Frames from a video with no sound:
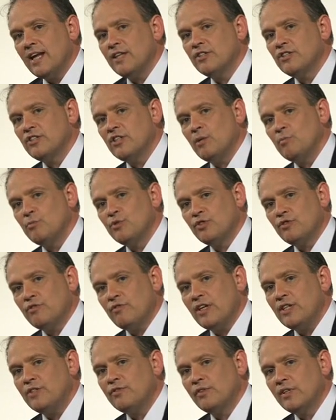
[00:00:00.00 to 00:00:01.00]
against some
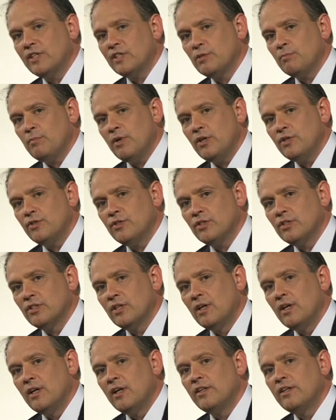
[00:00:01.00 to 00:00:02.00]
stressful
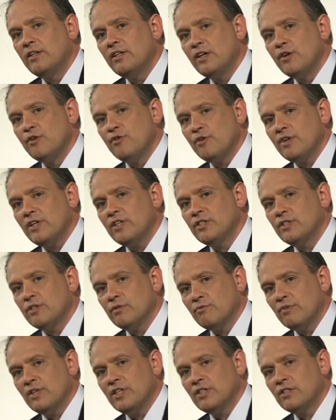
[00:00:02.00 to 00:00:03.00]
exposures that increase
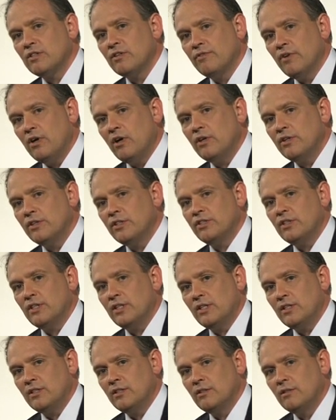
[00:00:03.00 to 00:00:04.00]
the risk of heart
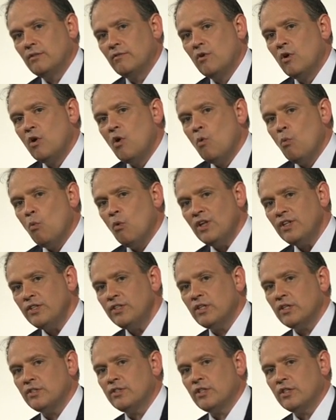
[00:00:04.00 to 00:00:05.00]
disease. One
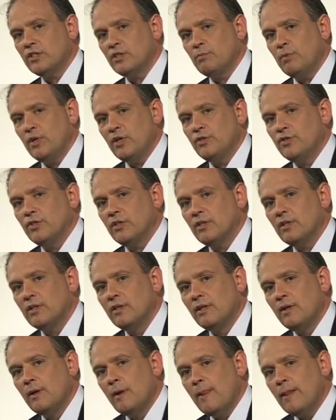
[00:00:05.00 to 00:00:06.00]
such exposure
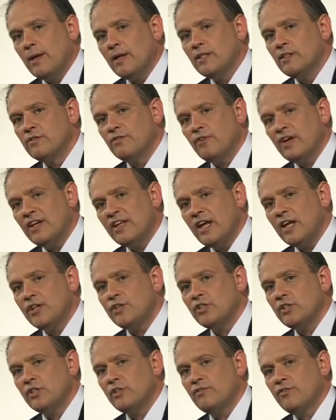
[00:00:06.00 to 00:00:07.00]
is
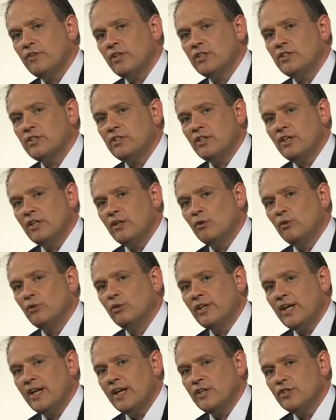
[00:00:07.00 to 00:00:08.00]
financial adversity in
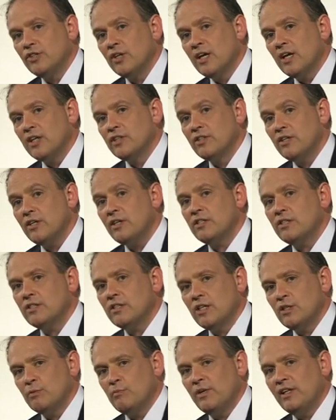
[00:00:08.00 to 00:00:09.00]
old age, as
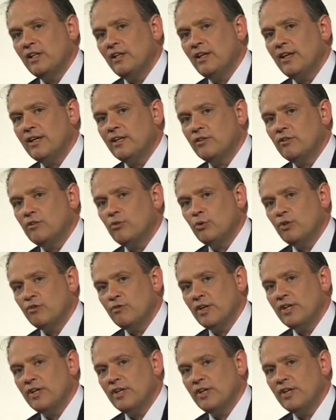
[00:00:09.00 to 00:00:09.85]
this has been linked to a